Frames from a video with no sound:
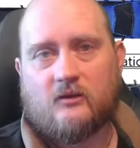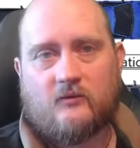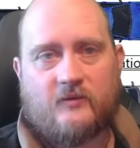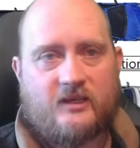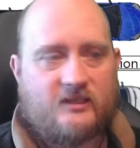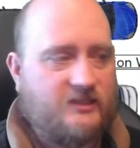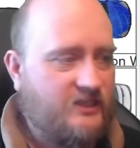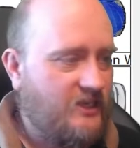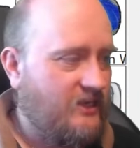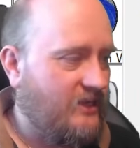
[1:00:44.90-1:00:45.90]
we can
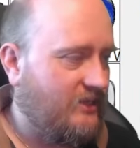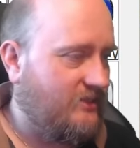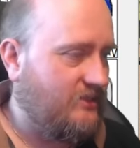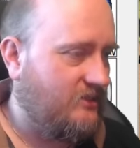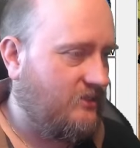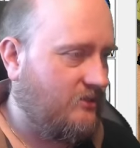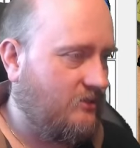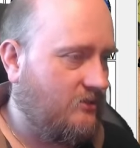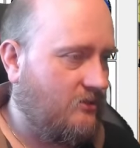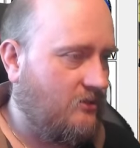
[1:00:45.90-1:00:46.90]
see that
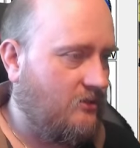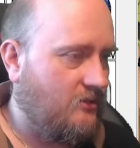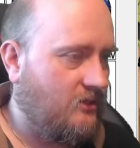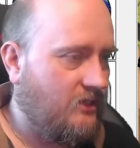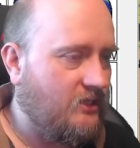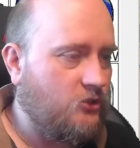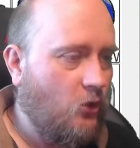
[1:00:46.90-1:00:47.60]
it's